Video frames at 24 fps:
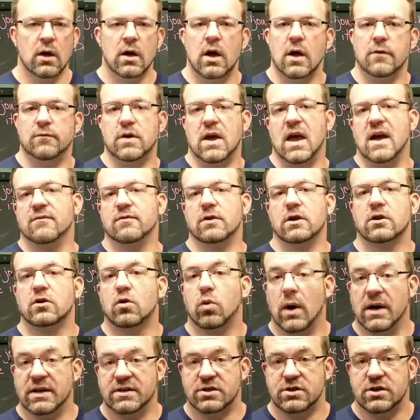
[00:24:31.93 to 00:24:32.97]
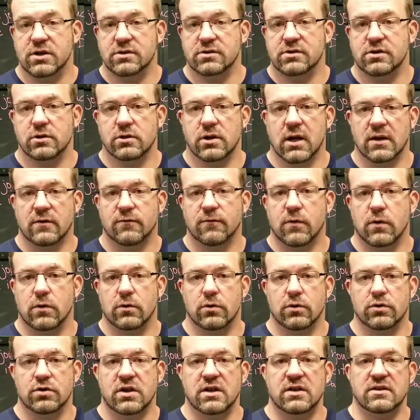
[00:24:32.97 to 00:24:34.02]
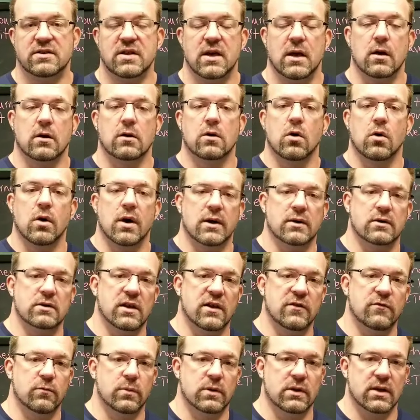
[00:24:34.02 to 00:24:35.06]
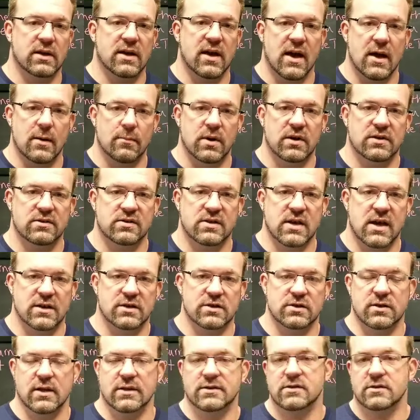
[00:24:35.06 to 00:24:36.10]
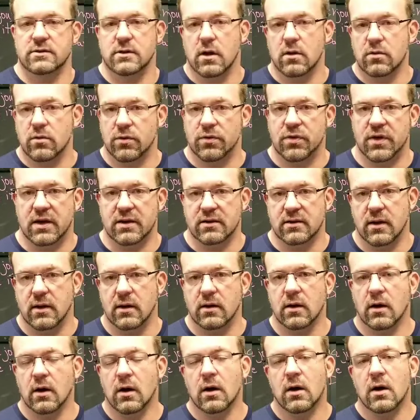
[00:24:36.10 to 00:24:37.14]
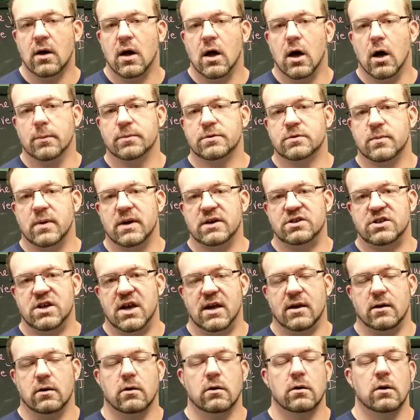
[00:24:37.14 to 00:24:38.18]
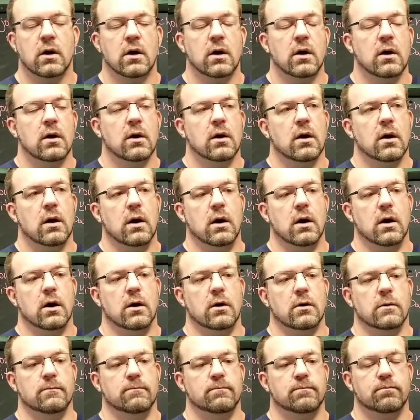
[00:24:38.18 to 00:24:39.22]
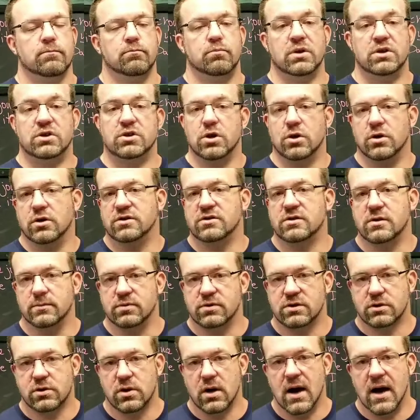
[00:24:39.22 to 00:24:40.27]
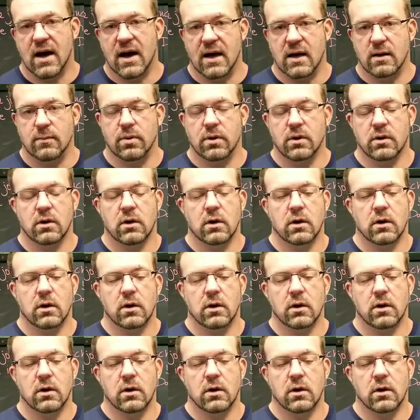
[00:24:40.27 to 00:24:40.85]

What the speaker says: If you have any questions, you'd like further detail, go ahead and leave them in the comment section. That's another thing that helps my channel. Be sure to subscribe